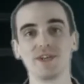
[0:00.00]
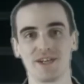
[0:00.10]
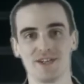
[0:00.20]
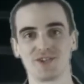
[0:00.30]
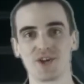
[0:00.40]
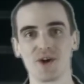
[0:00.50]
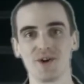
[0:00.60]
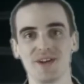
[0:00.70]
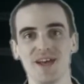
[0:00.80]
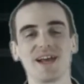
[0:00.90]
and
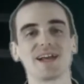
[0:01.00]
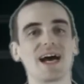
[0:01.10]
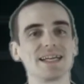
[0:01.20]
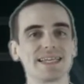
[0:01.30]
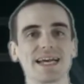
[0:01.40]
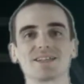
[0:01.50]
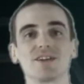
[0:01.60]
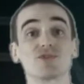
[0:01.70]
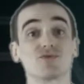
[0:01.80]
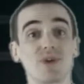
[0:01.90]
artifacts at the university,
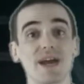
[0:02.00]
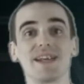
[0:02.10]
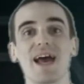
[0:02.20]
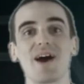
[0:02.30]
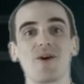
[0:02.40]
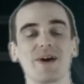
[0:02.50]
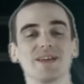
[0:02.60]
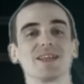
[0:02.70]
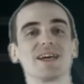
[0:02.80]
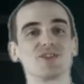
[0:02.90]
the place
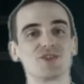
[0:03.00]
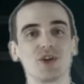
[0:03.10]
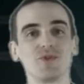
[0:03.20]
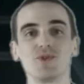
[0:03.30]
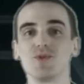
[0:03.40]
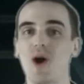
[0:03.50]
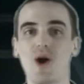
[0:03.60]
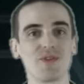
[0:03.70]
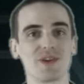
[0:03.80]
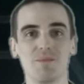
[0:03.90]
Jade was originally visiting.